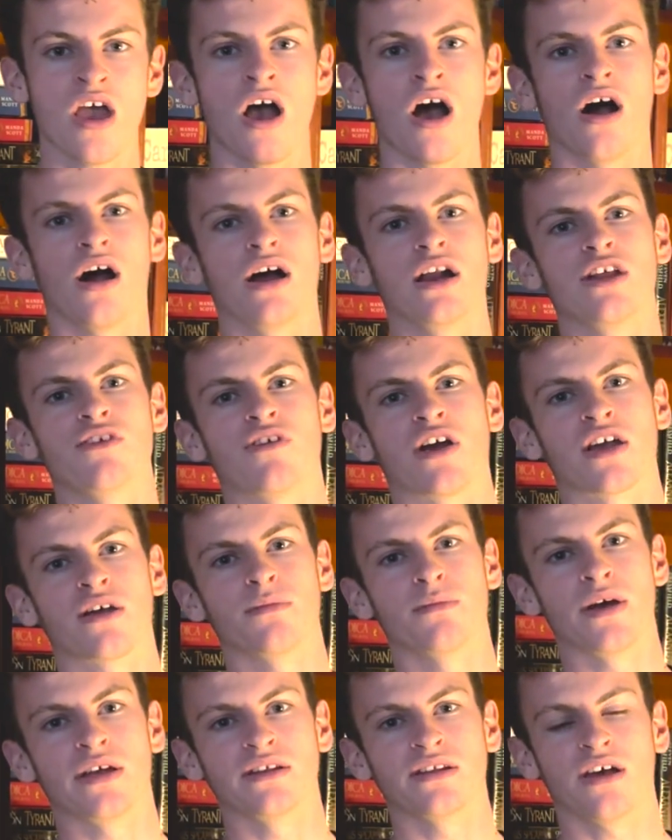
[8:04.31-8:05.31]
Highly
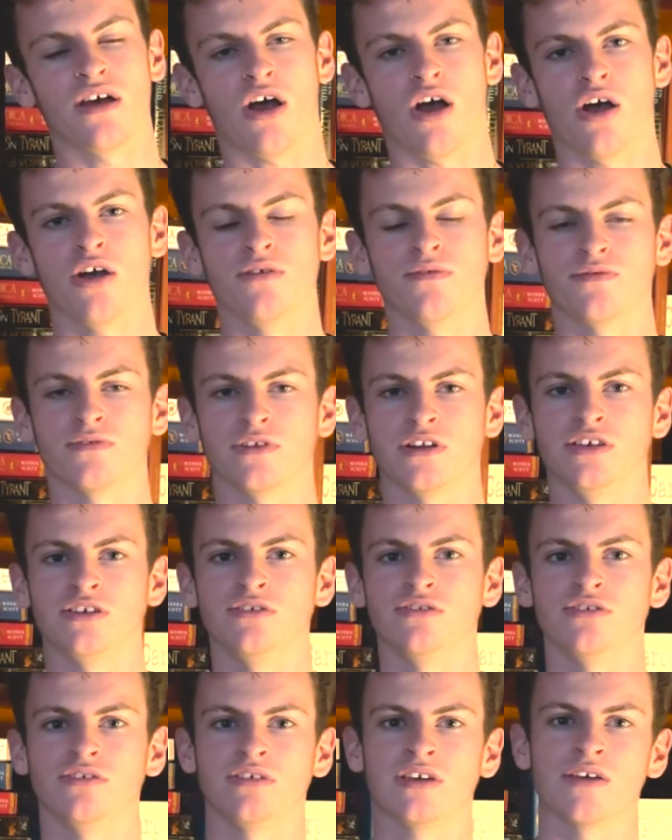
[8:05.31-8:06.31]
recommend it. Hopefully you
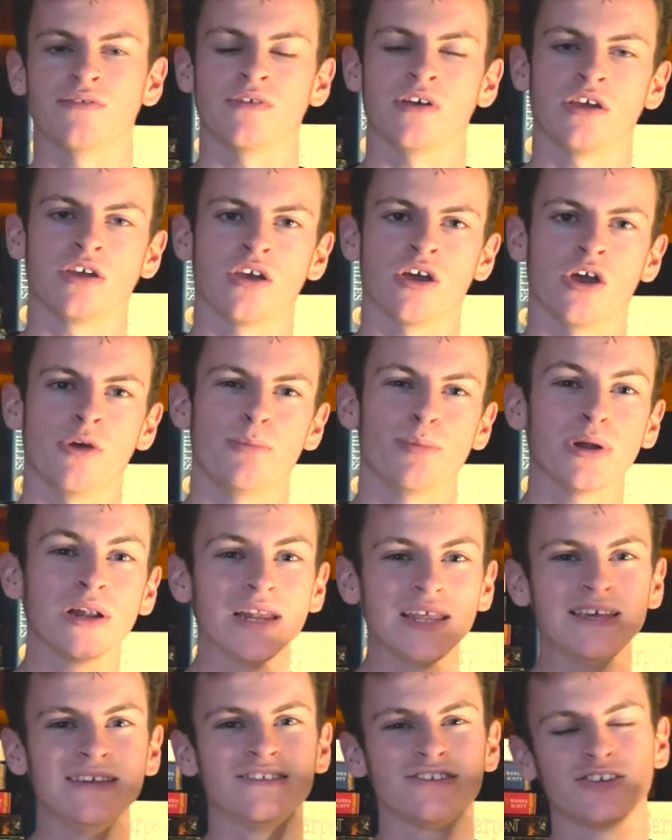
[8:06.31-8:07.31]
do give it a go.
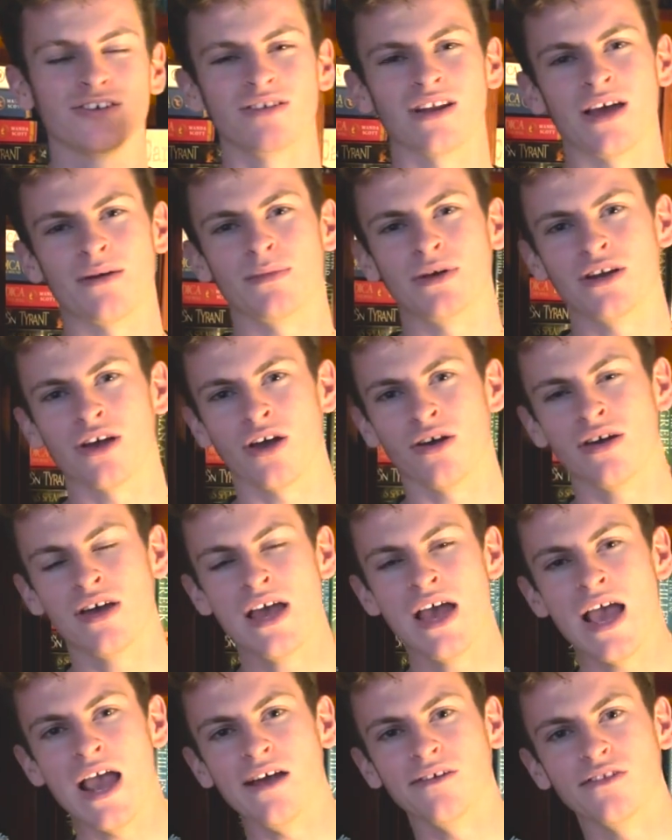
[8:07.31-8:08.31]
Please do let me know
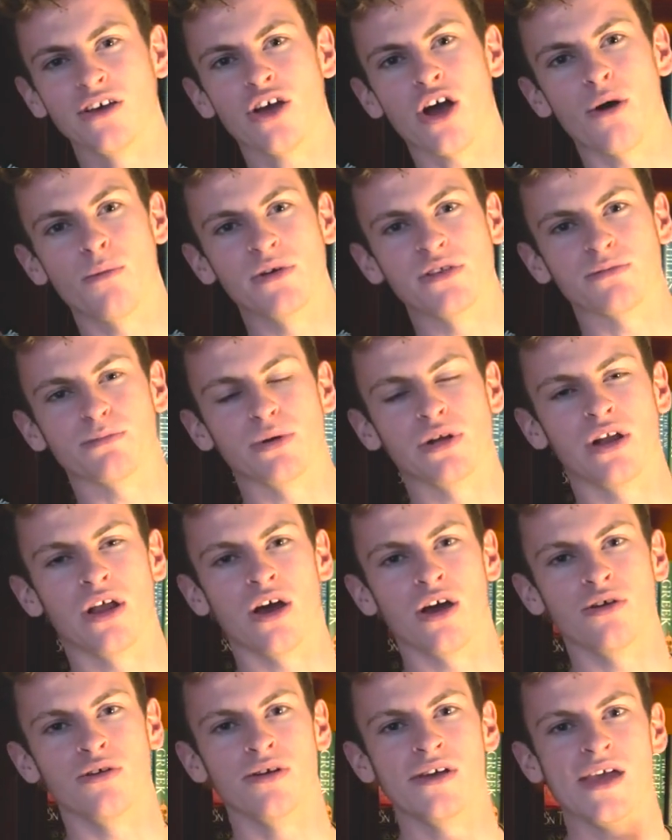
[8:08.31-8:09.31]
in the comments
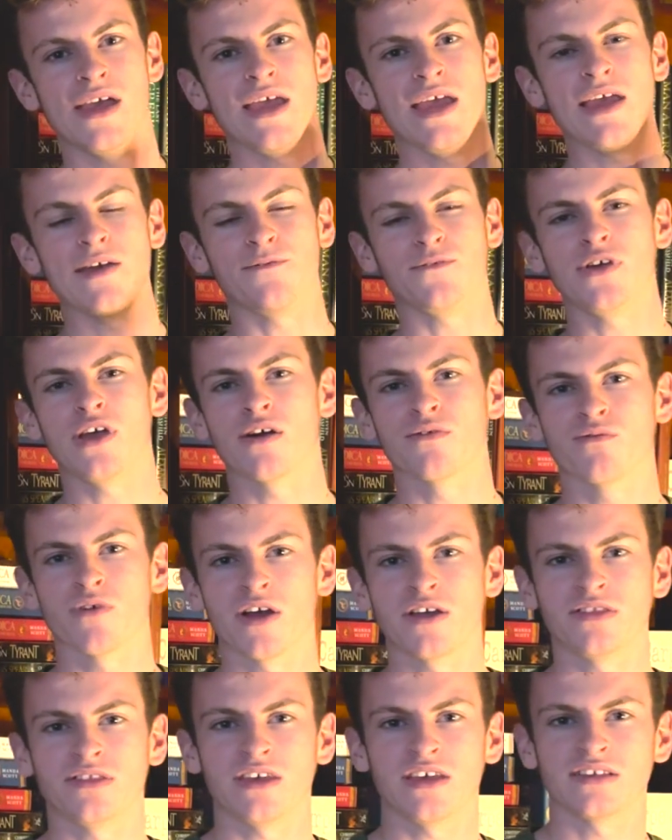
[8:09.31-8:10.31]
below if you have
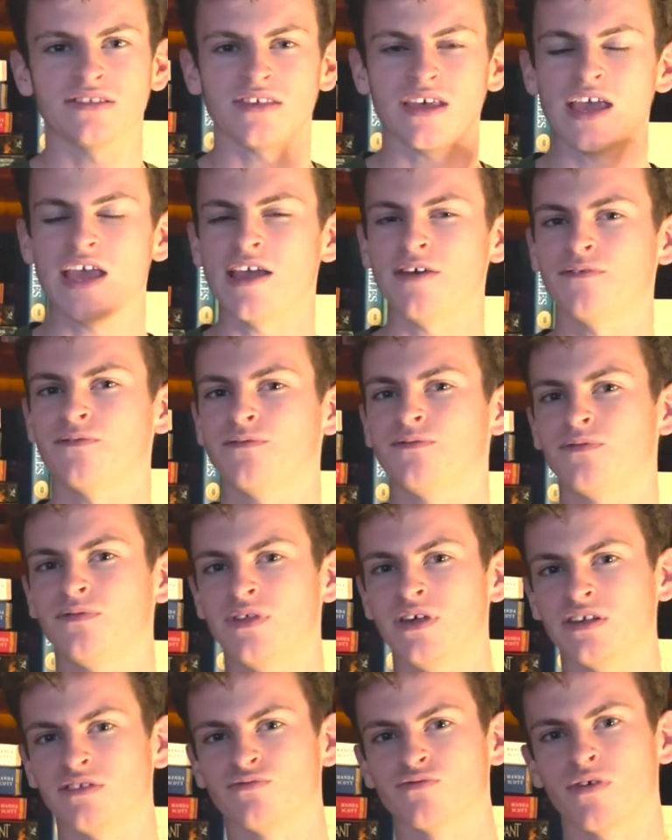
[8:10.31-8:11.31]
read this, if
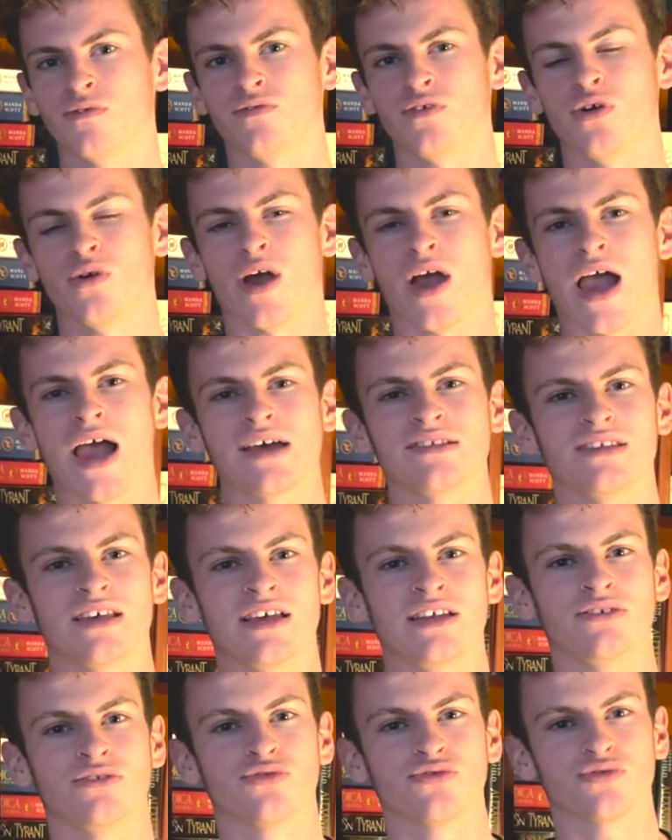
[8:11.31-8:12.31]
this review has
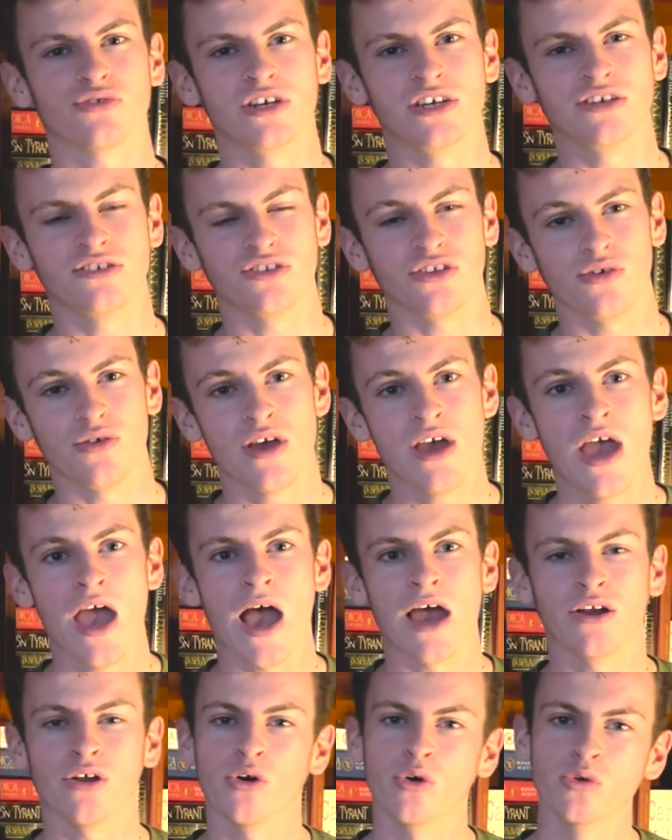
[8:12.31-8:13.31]
intrigued you,
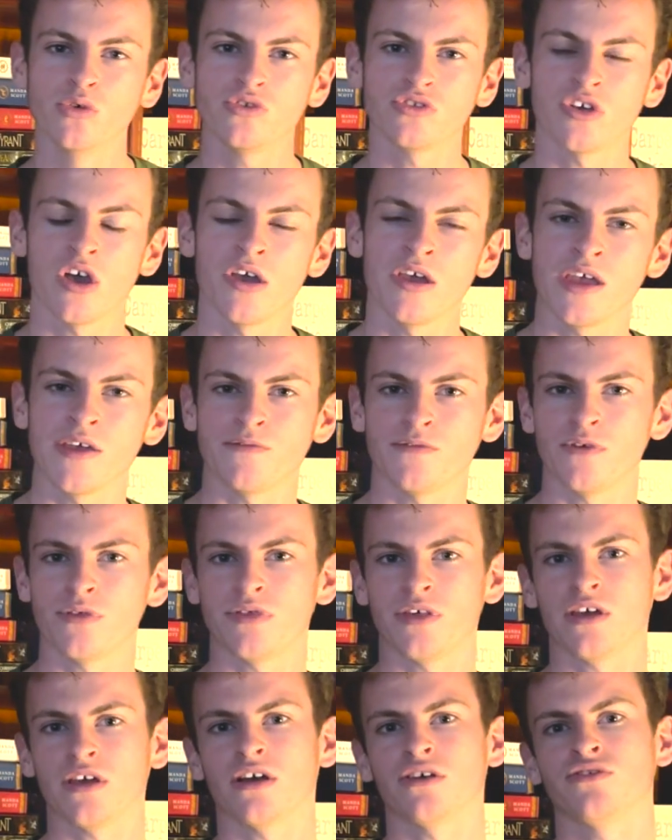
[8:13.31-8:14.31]
and also if you
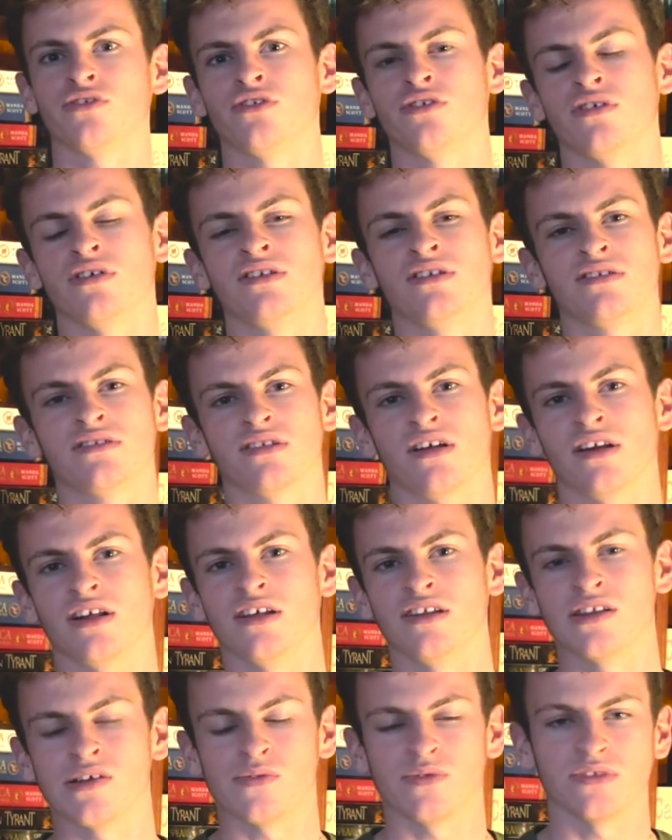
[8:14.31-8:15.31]
think I should do a
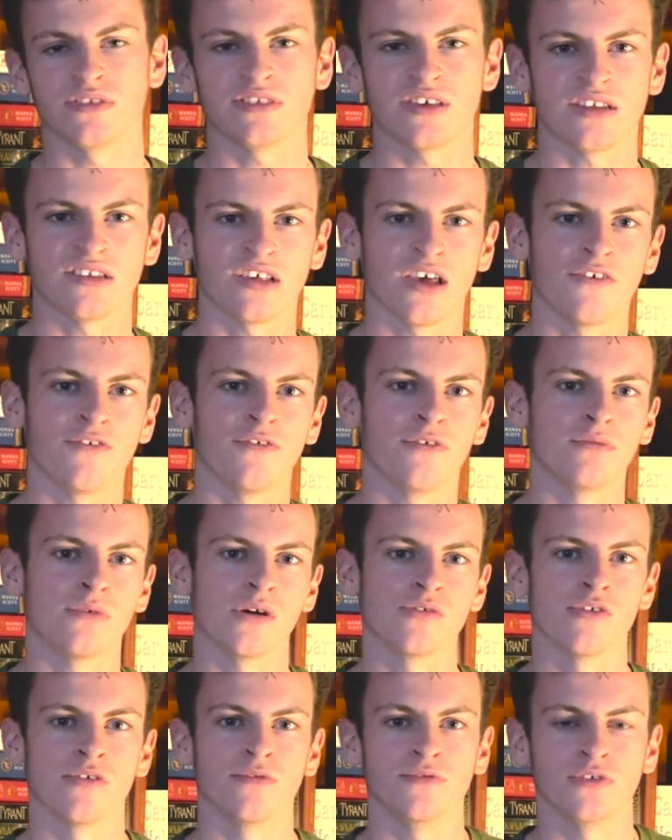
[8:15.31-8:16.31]
slightly different setup for my
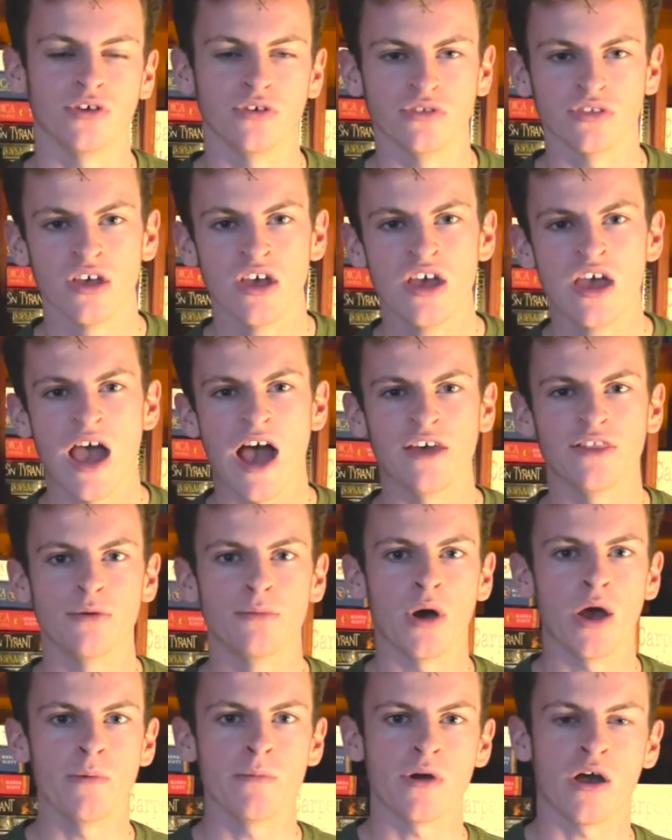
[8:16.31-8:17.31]
reviews. At the
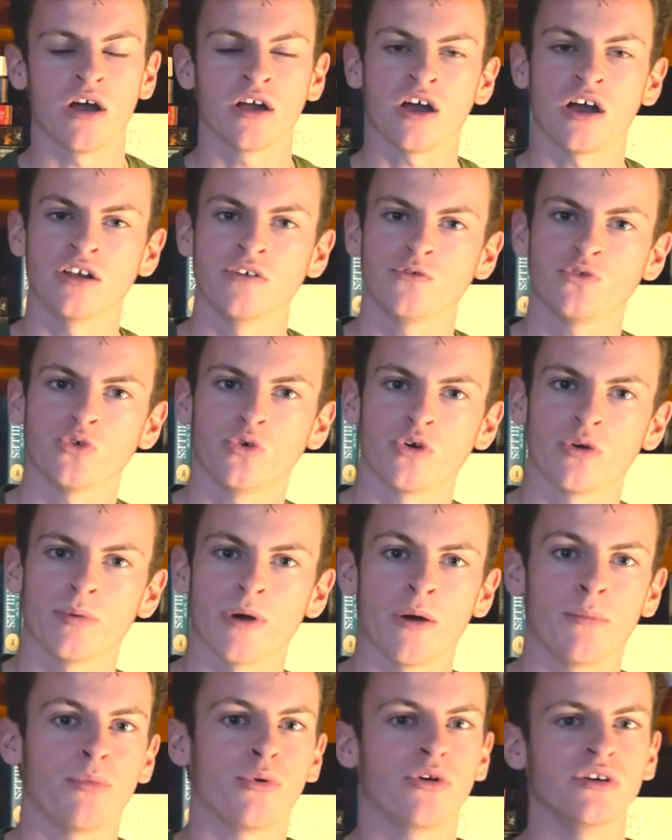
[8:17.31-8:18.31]
moment I'll kind of talk
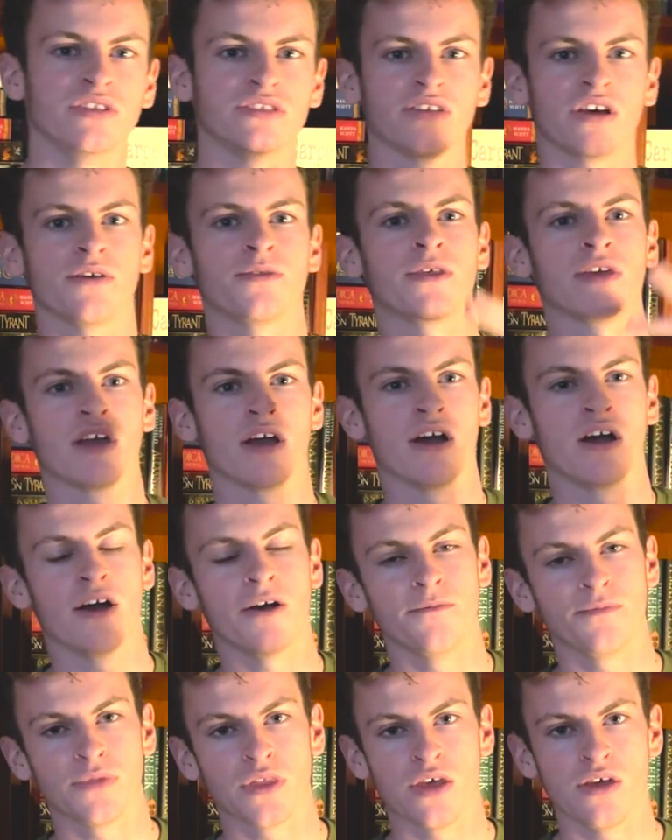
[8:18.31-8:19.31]
about points that I think are